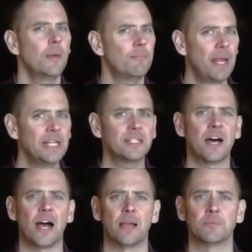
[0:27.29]
Many
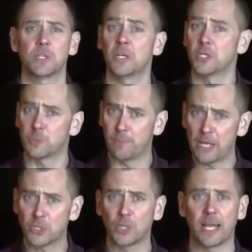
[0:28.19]
times,
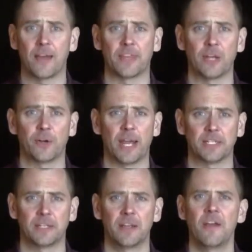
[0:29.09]
especially on the
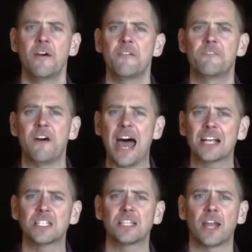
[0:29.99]
internet,
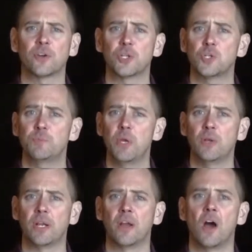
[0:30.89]
facts that are
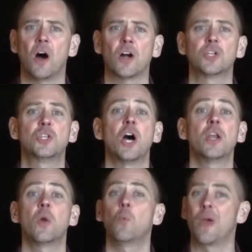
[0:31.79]
disputed are
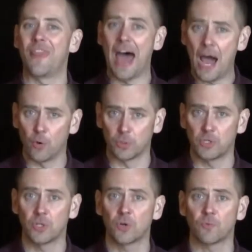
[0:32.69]
done
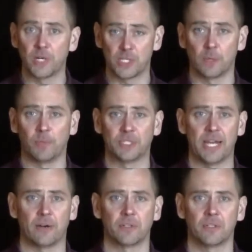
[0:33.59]
without reasonable
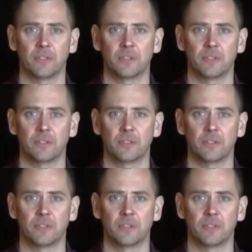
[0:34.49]
doubt.